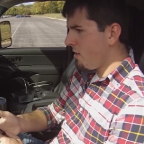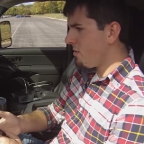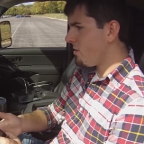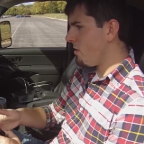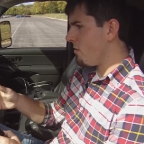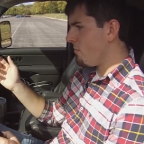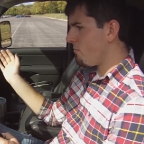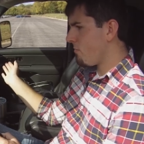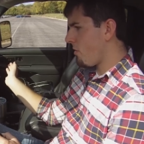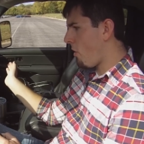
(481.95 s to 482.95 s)
So
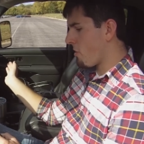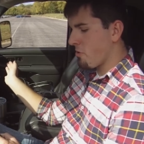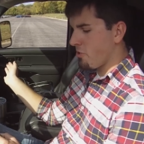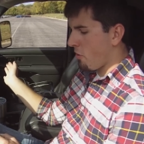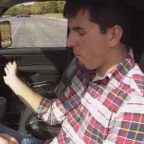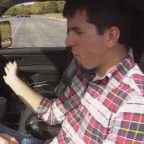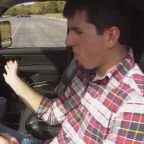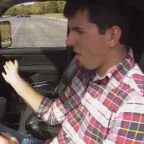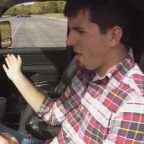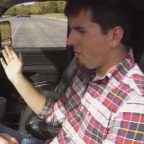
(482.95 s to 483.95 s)
don't
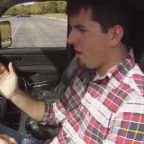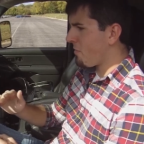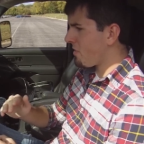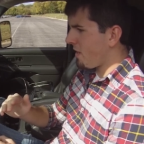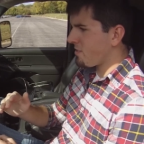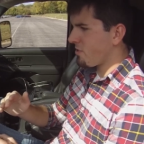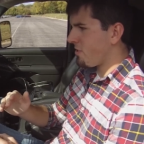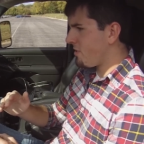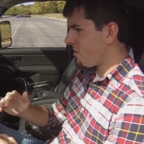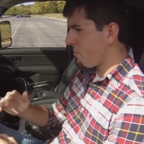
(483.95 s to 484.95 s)
freak out. Everything's
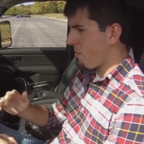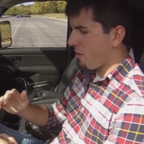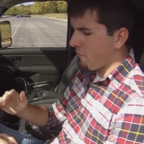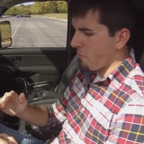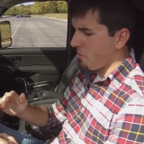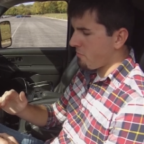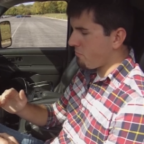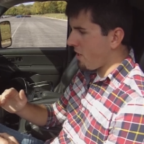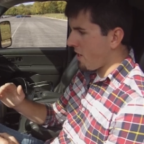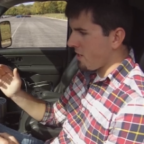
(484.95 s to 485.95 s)
going to disappear from your
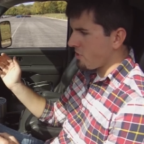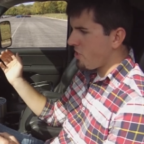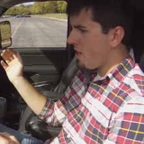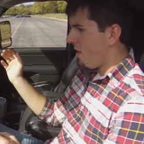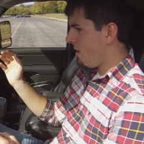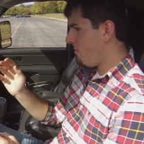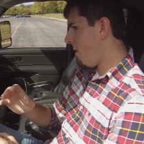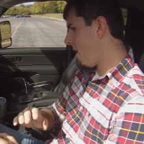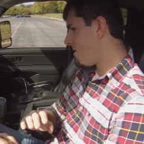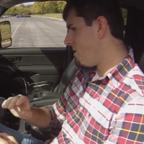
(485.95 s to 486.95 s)
gauge.
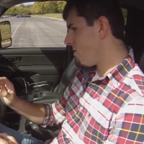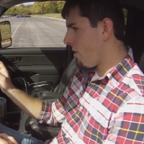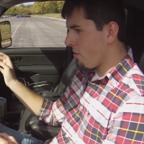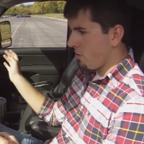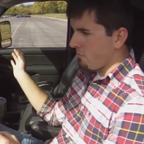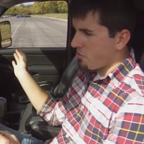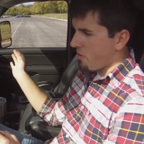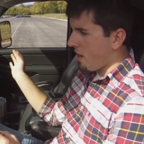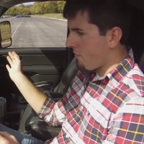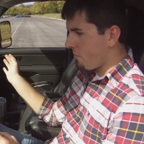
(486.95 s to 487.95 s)
Mine says unknown
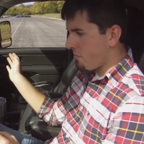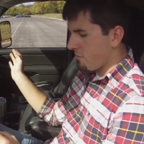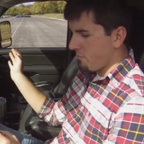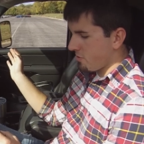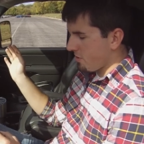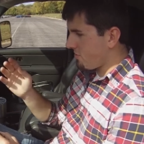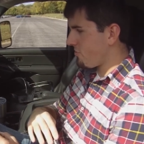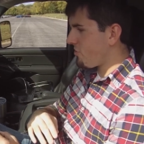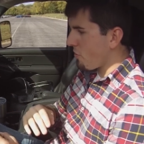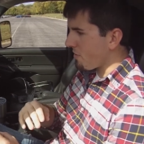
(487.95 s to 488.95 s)
driver,
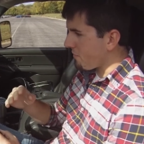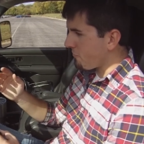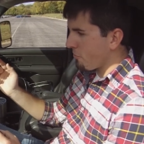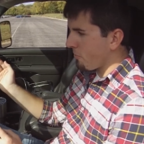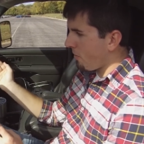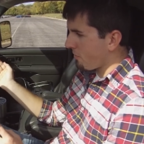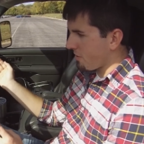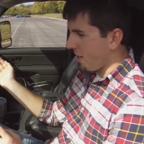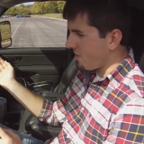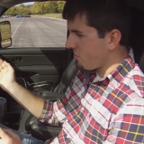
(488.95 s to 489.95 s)
doesn't show any fuel. All the
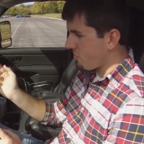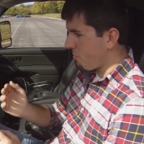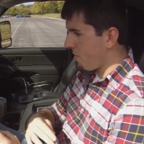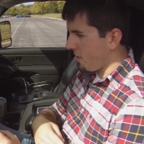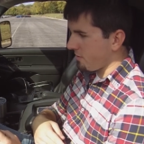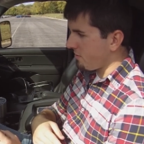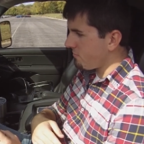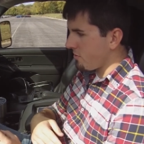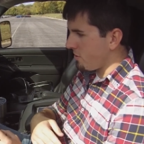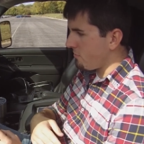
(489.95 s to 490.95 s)
gauges are pegged at
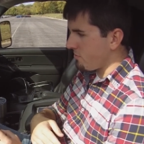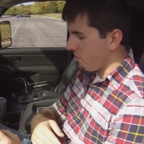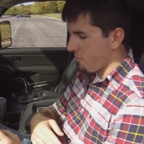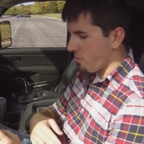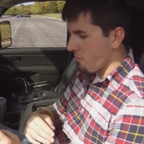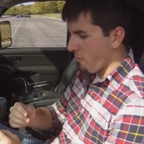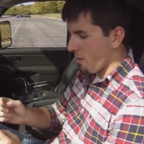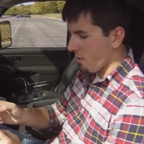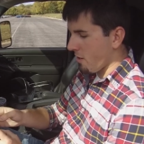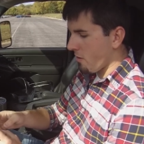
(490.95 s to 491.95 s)
0
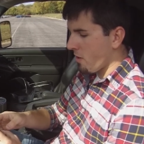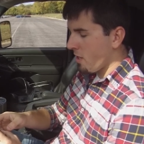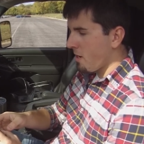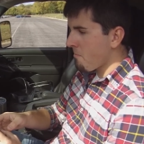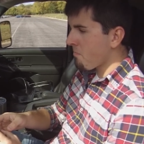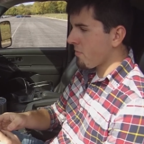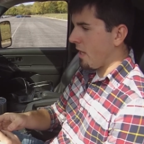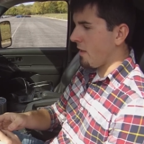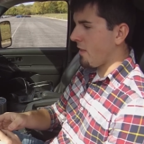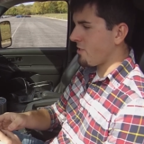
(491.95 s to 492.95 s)
right now,
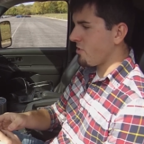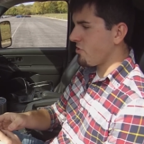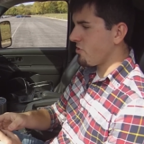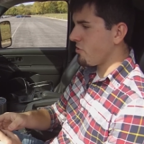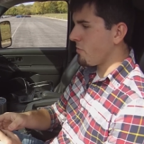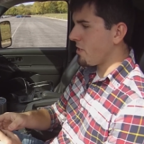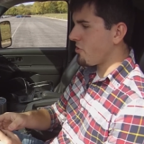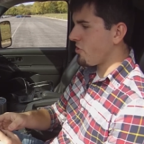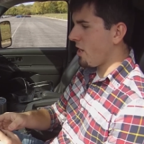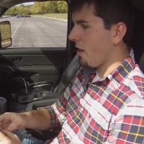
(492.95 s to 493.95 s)
and it's just doing
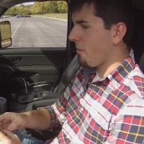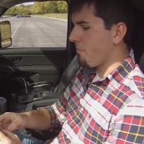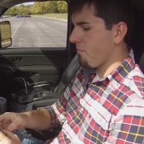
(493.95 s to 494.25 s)
its job.